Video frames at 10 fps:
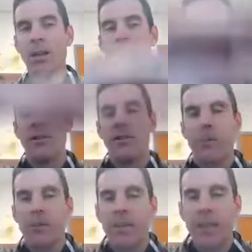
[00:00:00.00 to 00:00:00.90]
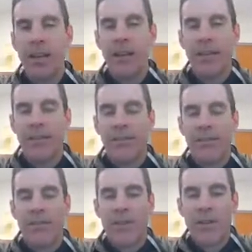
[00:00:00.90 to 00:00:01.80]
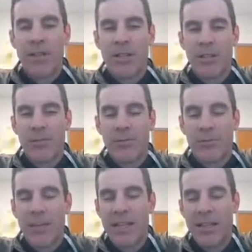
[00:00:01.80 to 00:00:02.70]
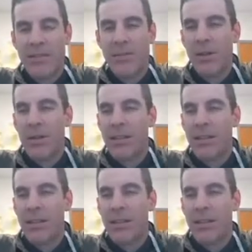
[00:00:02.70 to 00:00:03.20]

And so the first reasonable